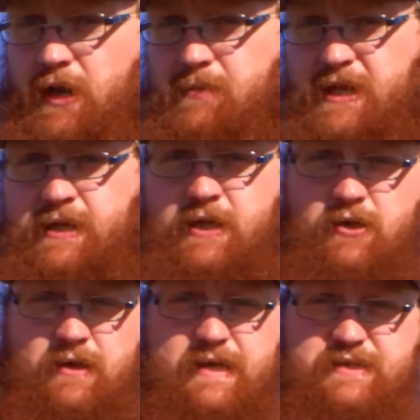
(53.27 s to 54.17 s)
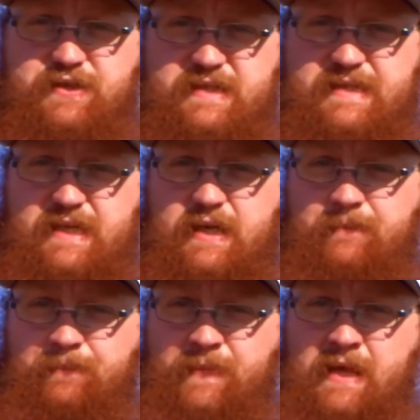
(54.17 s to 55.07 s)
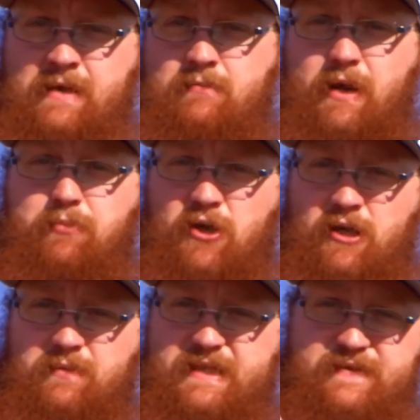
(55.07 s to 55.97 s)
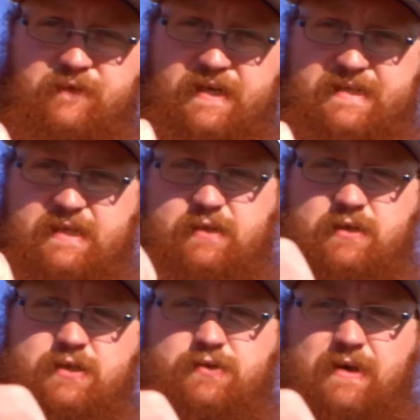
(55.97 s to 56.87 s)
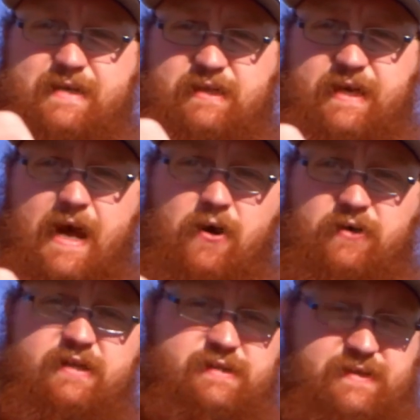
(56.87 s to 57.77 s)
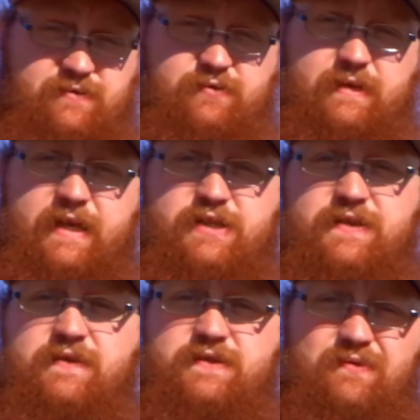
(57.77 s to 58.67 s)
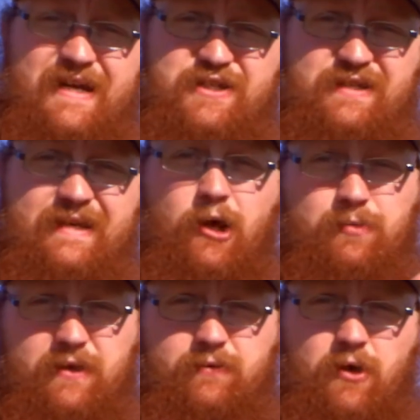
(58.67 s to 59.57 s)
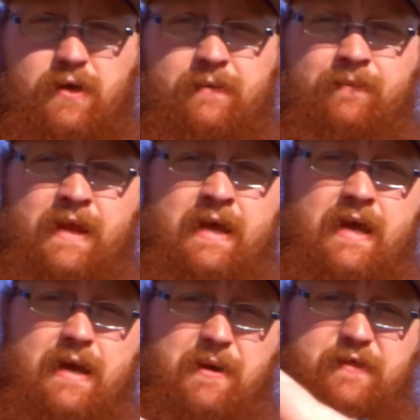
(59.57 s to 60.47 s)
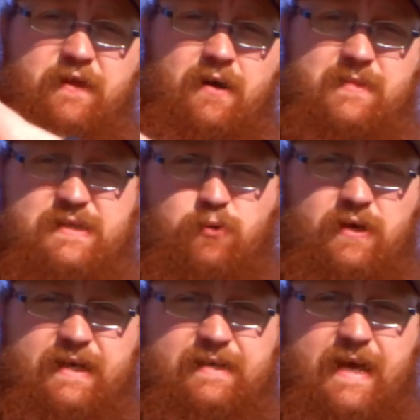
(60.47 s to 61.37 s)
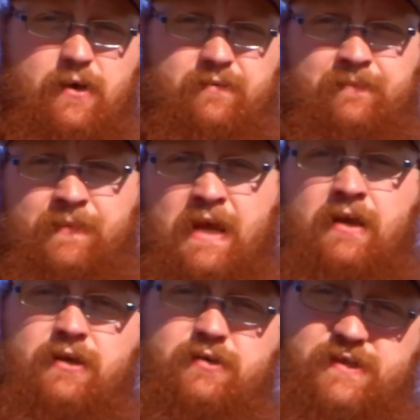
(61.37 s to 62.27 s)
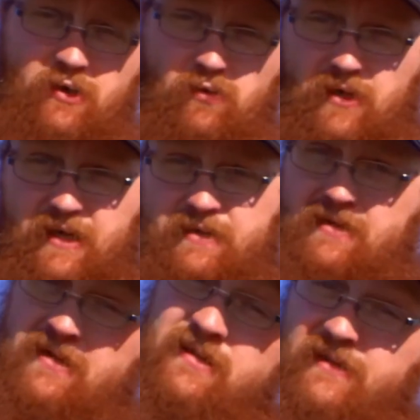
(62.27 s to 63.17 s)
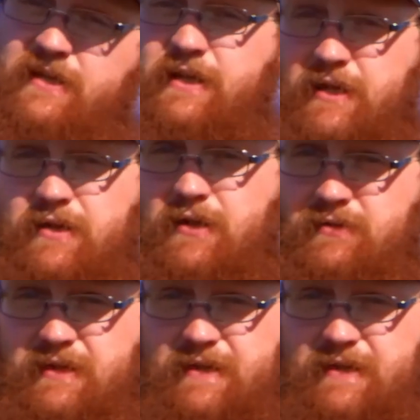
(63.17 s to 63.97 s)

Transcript: when I'm in here, as you can see, my palm is facing directly out into the direction that I'll be throwing, and my thumb is pointing down. You don't want it